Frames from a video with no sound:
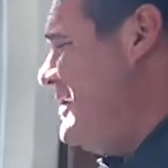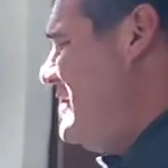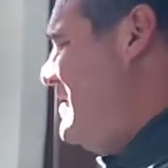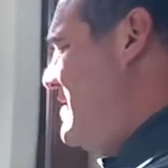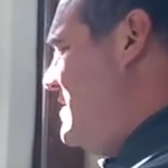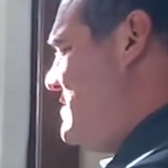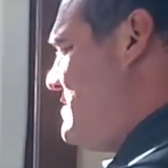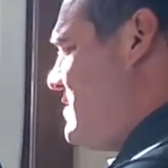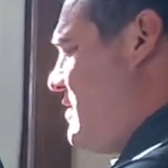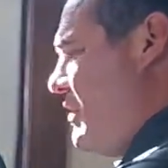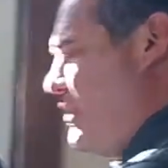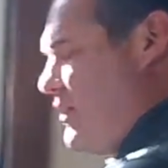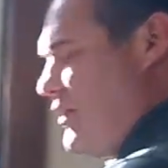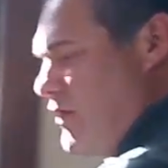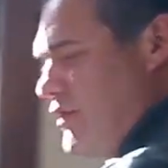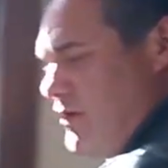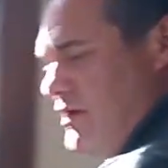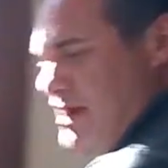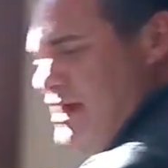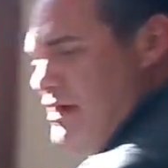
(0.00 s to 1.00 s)
and it's all
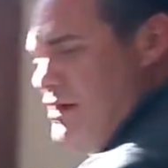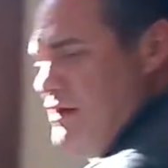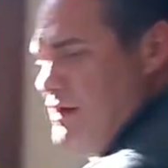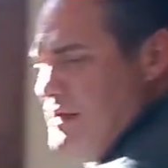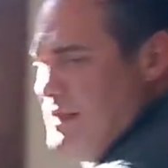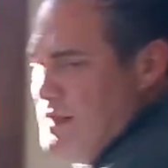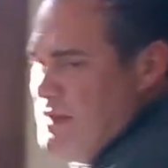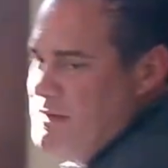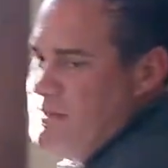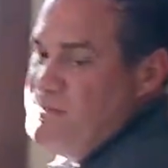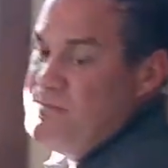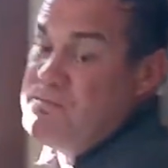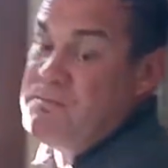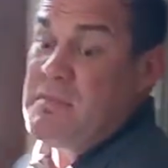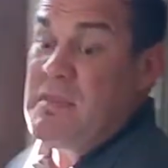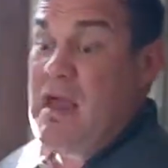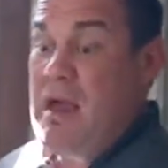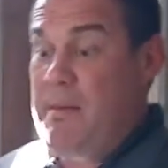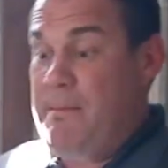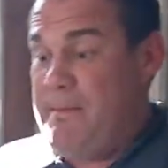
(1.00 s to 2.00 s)
her area,
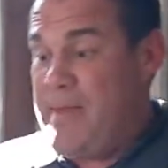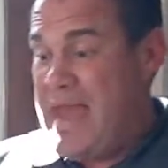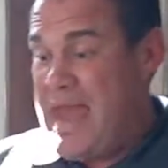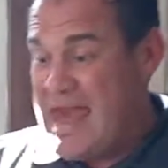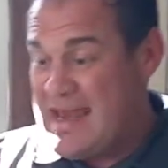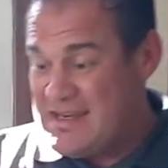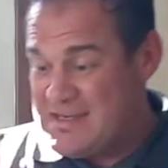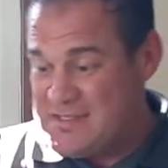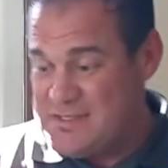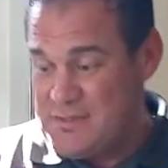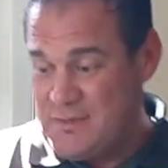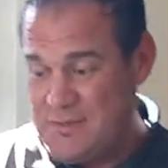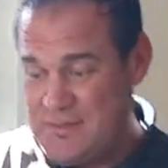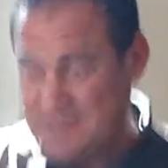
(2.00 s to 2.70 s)
a pedestal